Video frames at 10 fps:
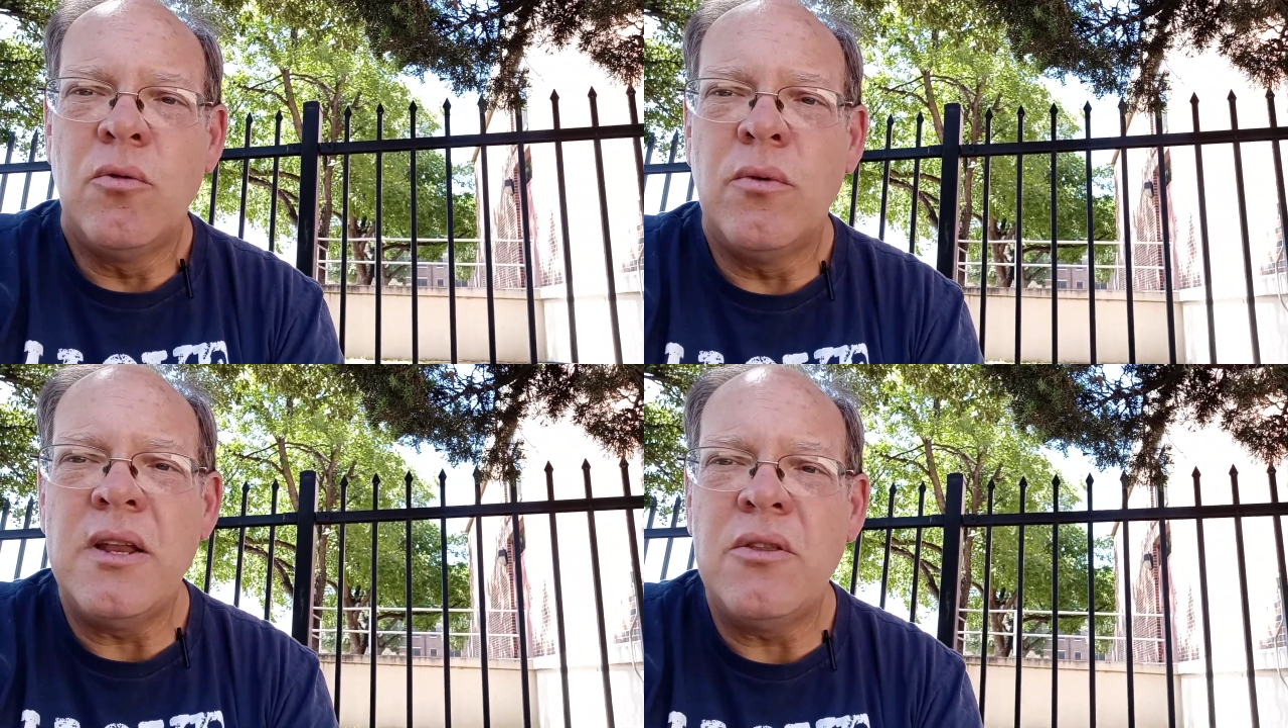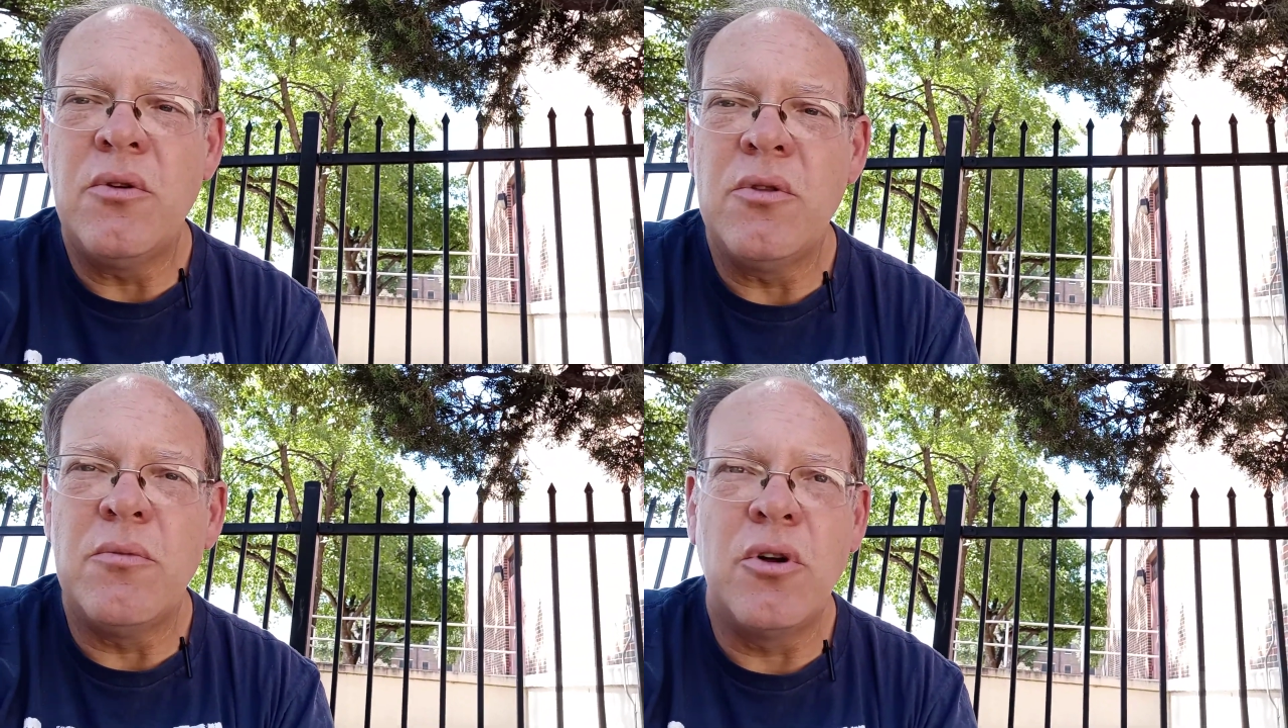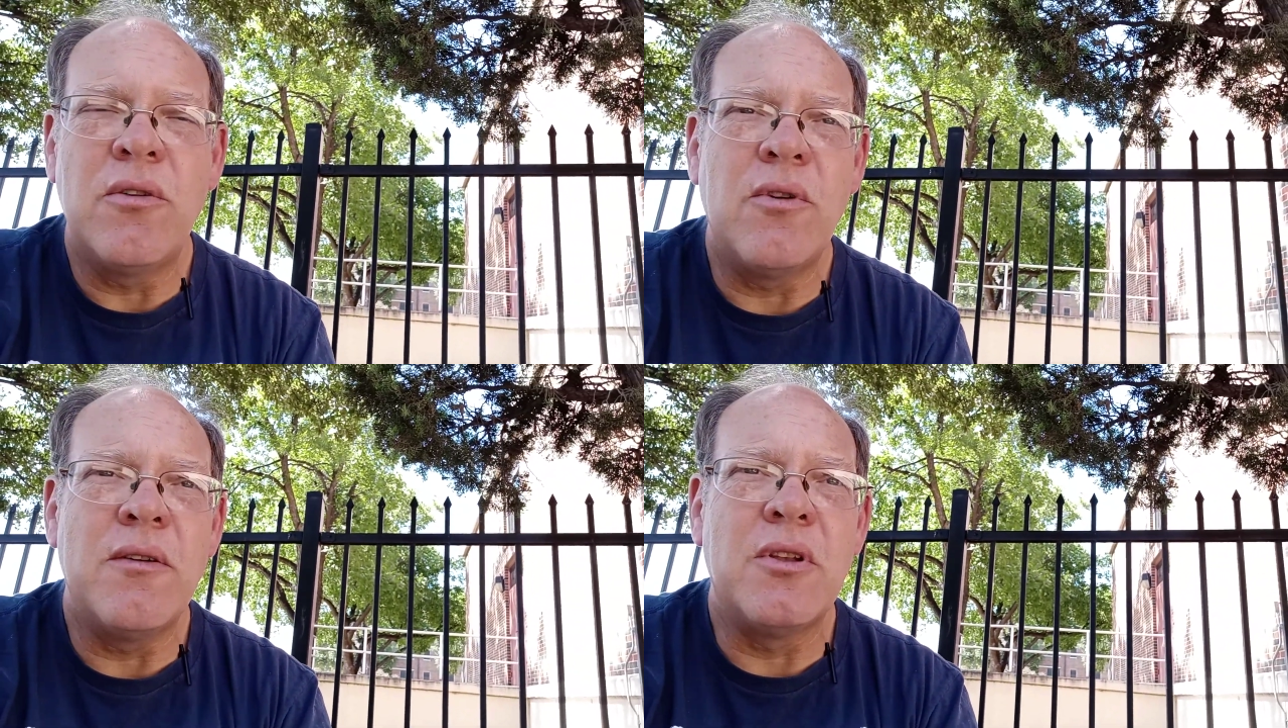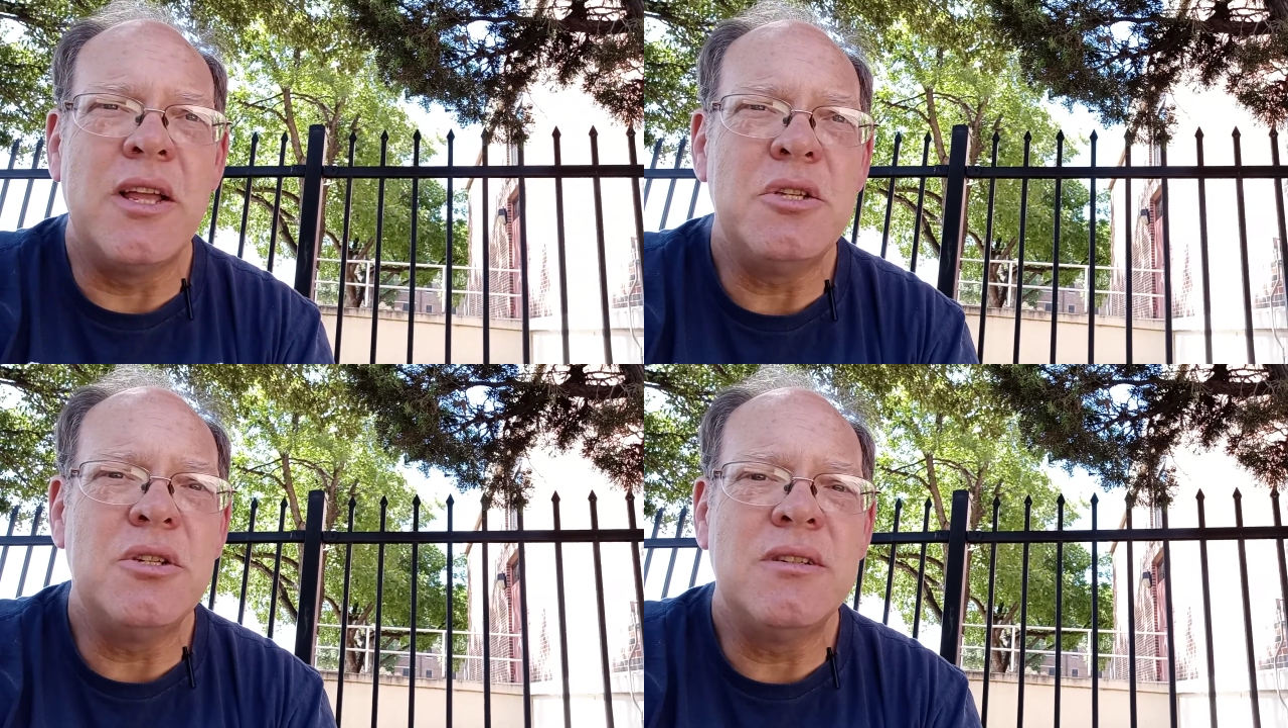read through the book of
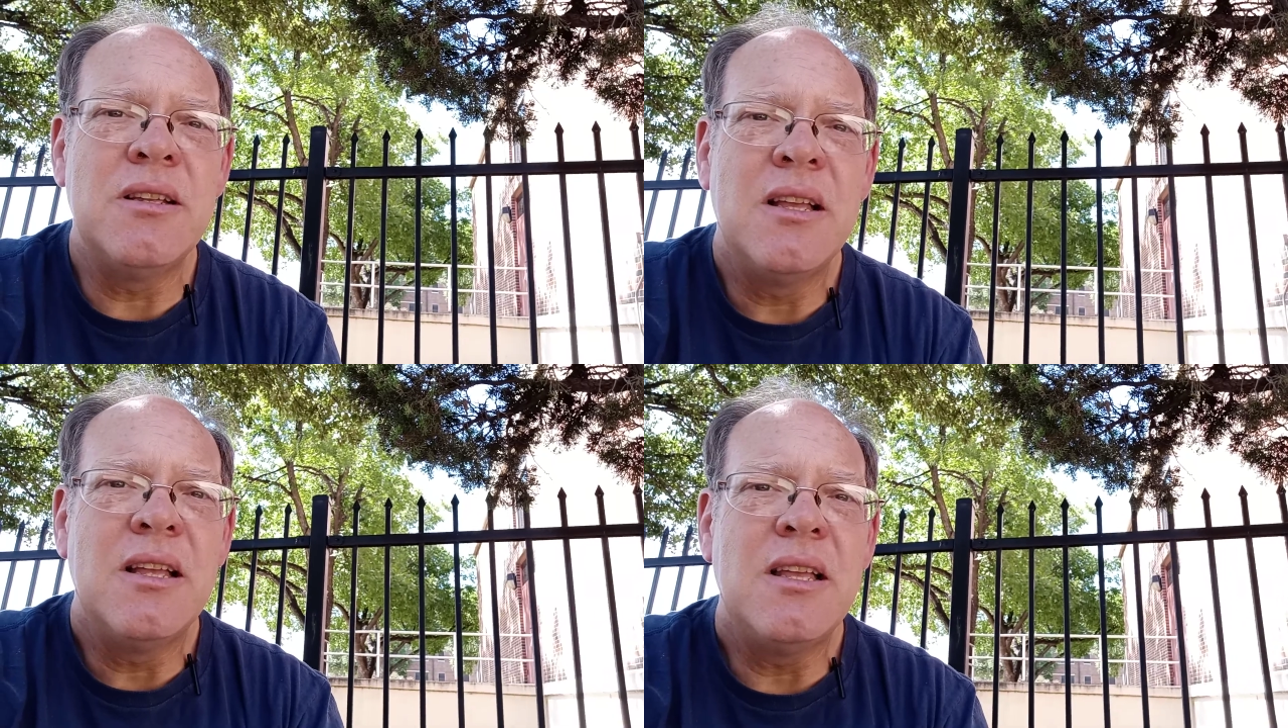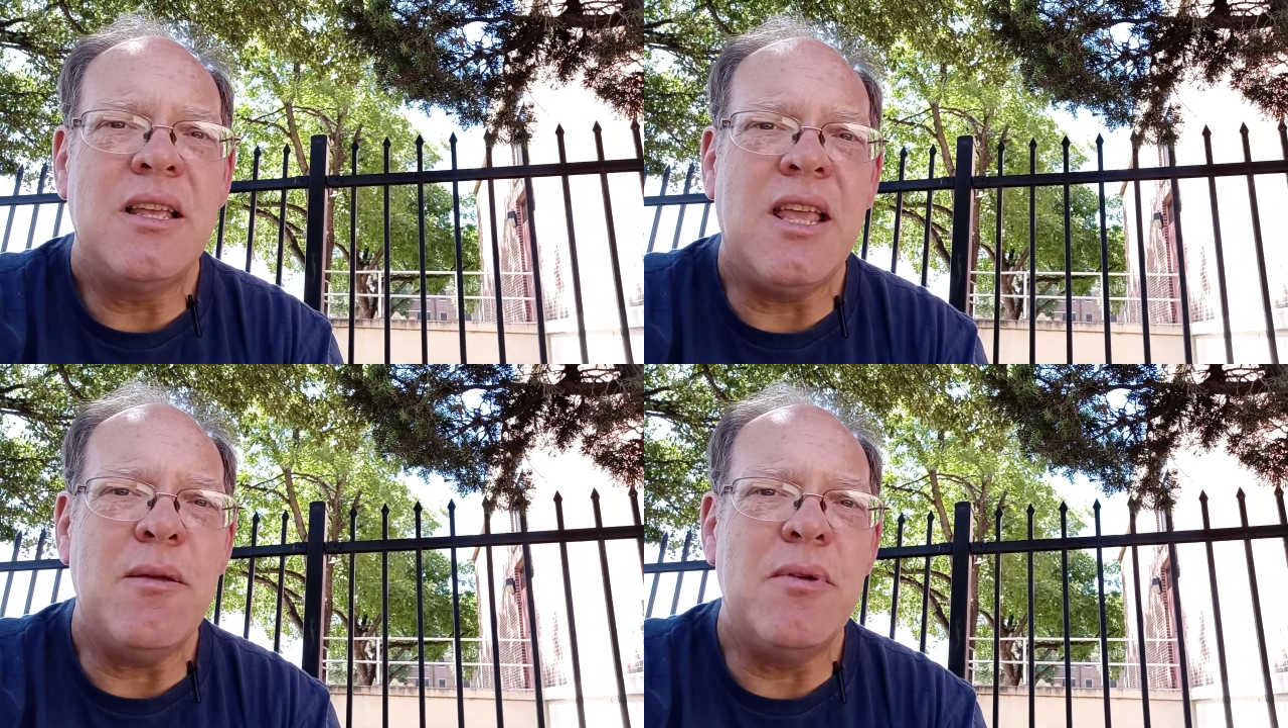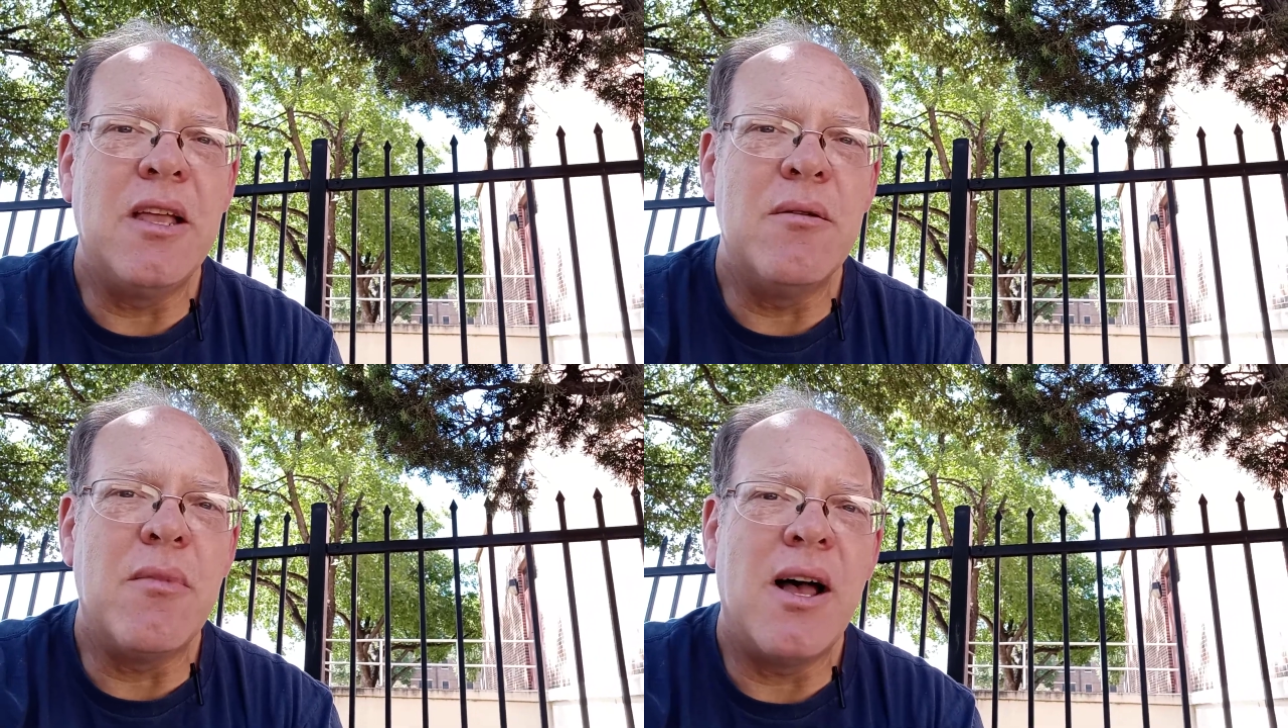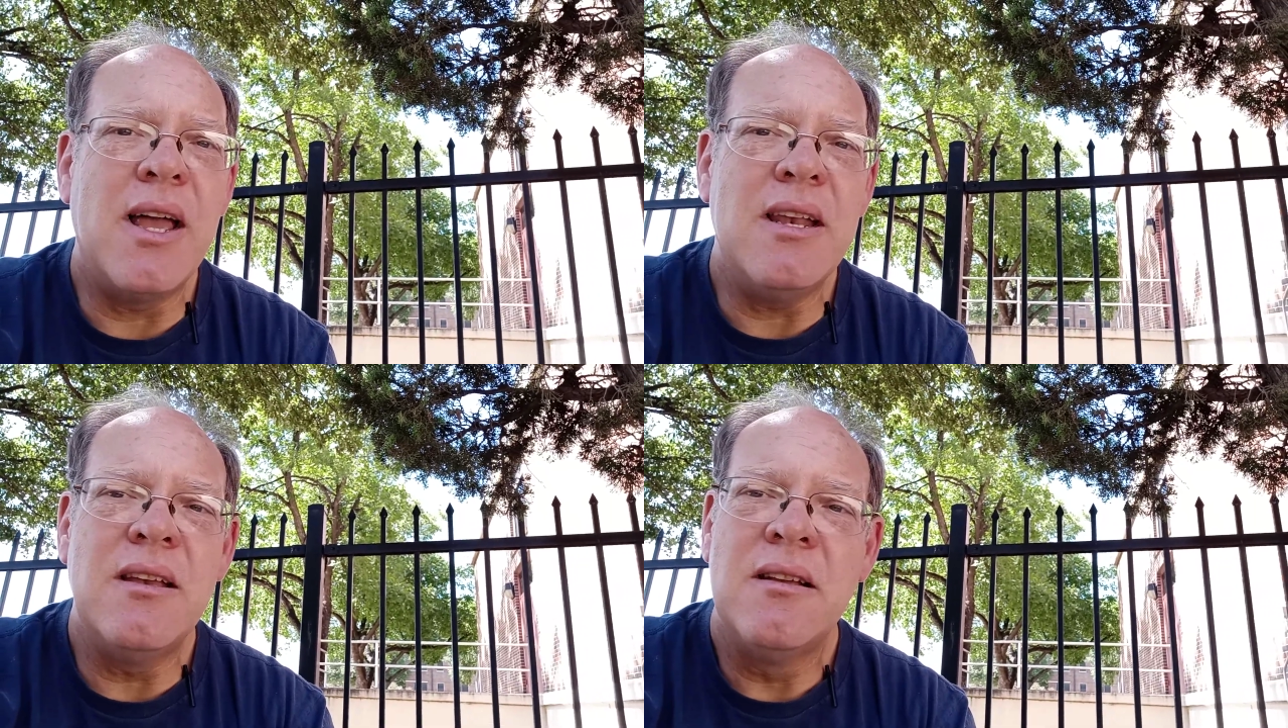Revelation, keeping in
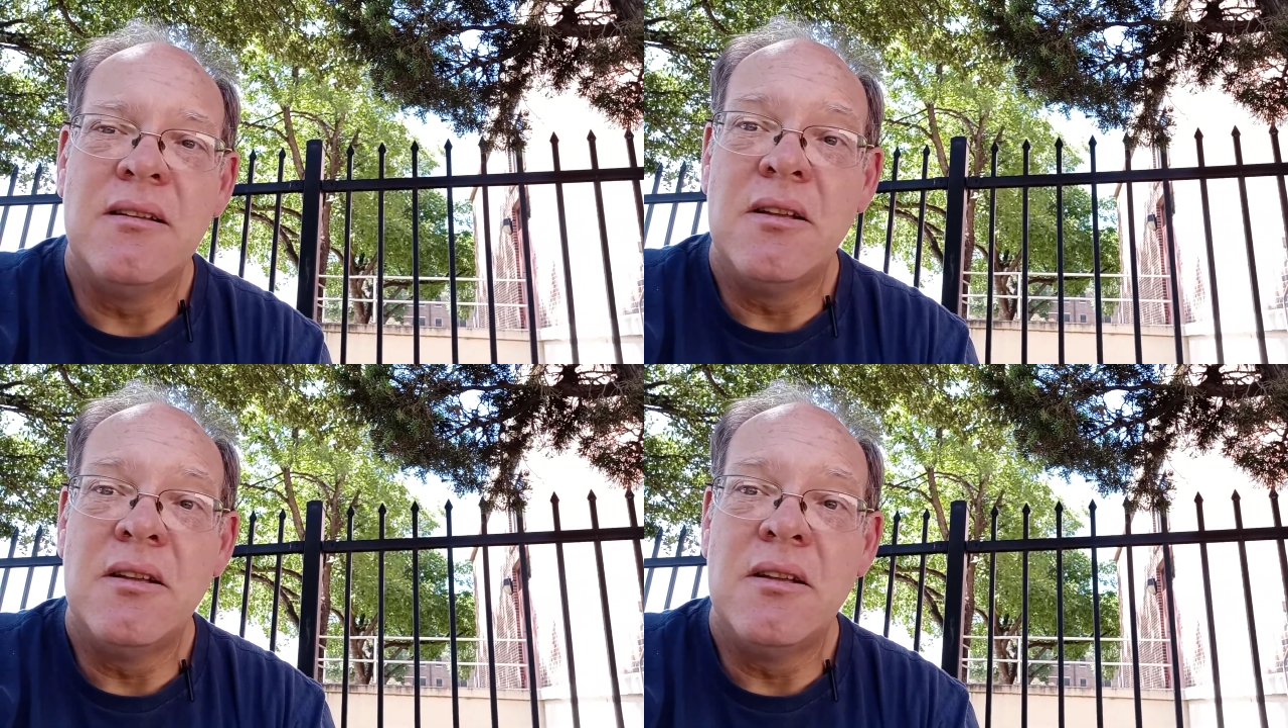mind